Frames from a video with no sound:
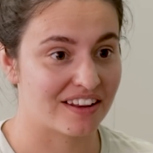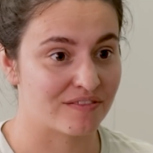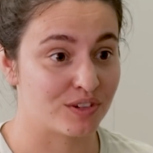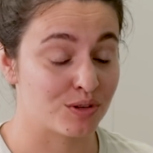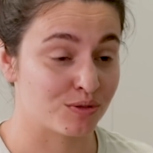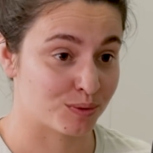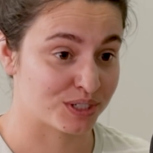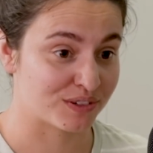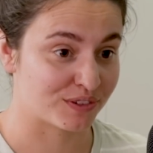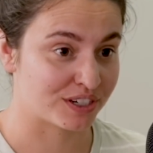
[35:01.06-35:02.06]
and views
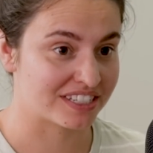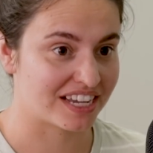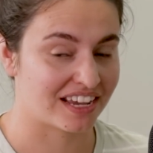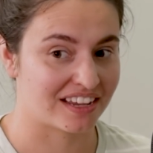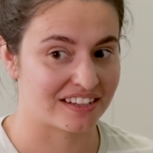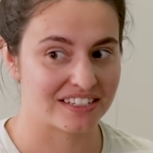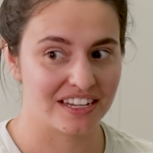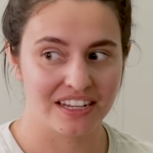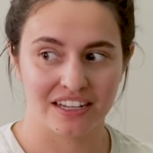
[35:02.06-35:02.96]
were different and